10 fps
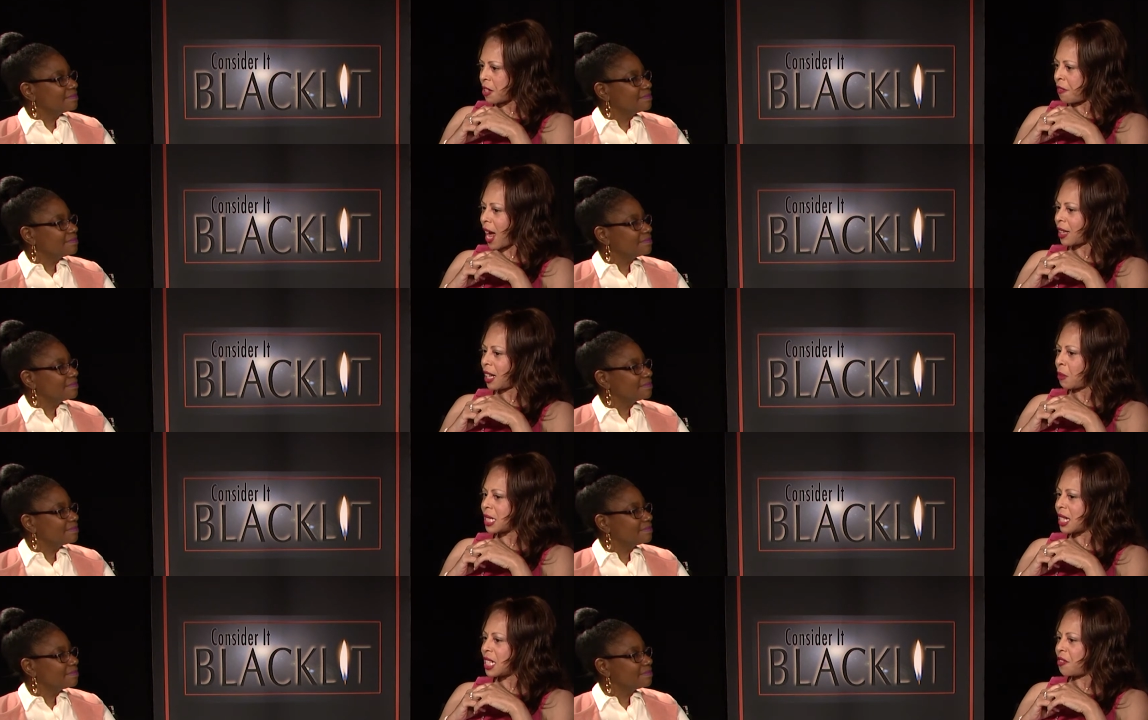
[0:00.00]
Speaker 1: the fact that it was
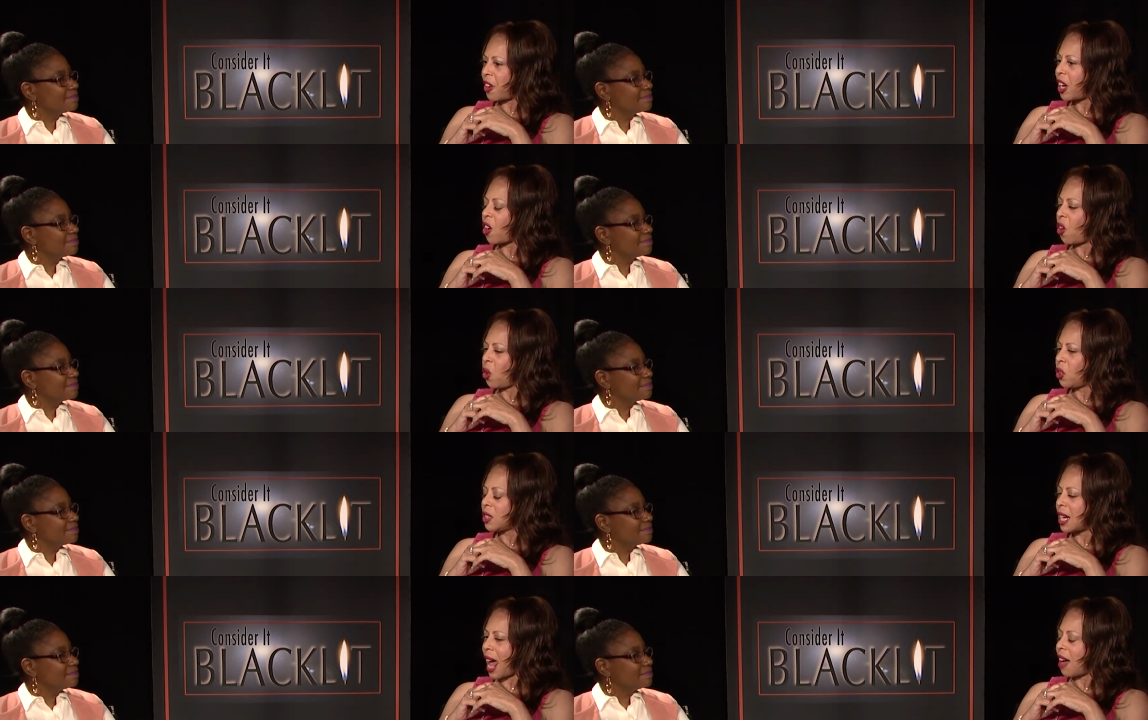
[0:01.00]
this very
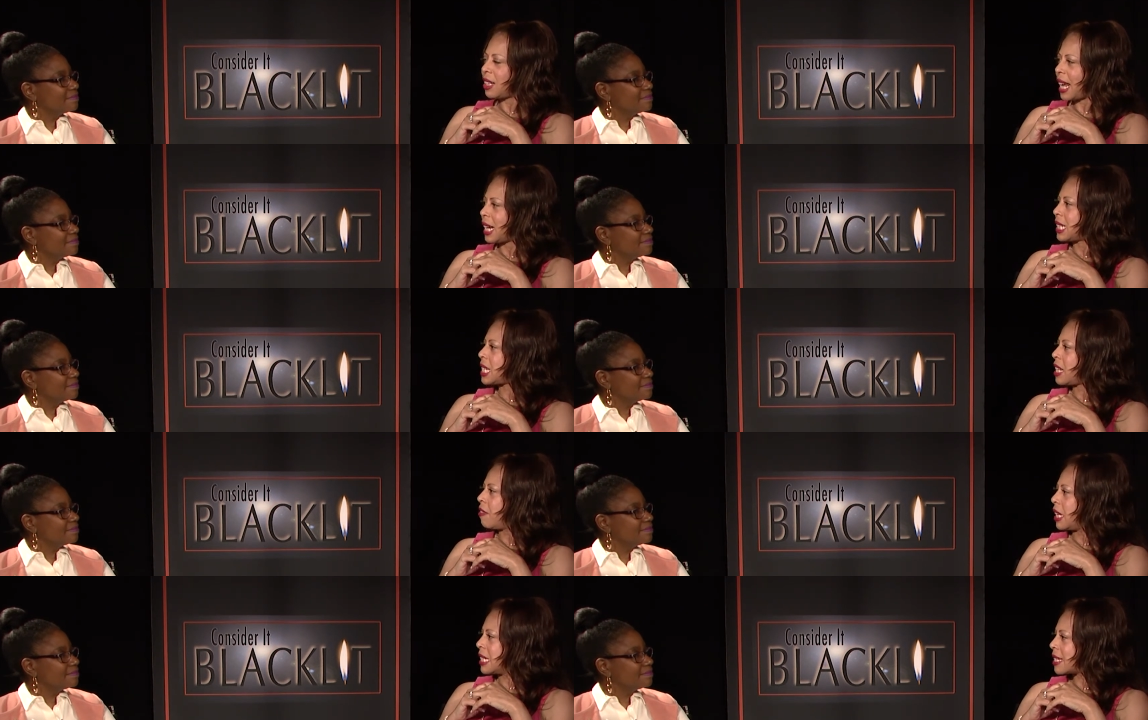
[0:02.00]
old and outdated
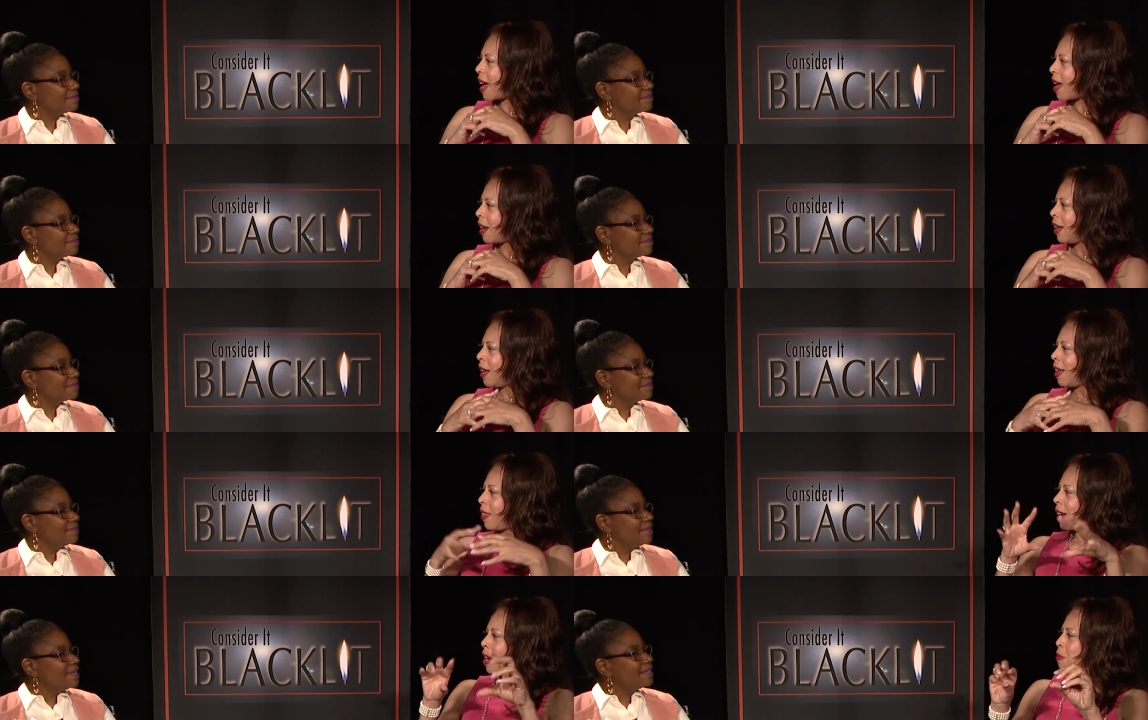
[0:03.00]
TV set
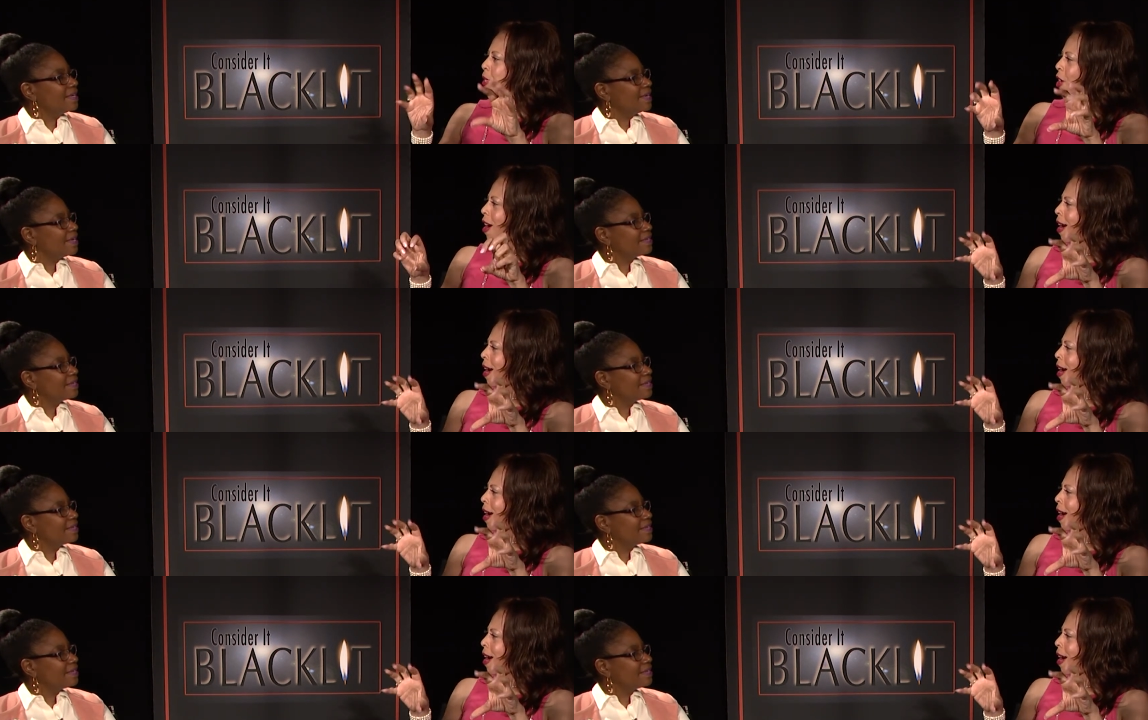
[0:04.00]
that comes yeah.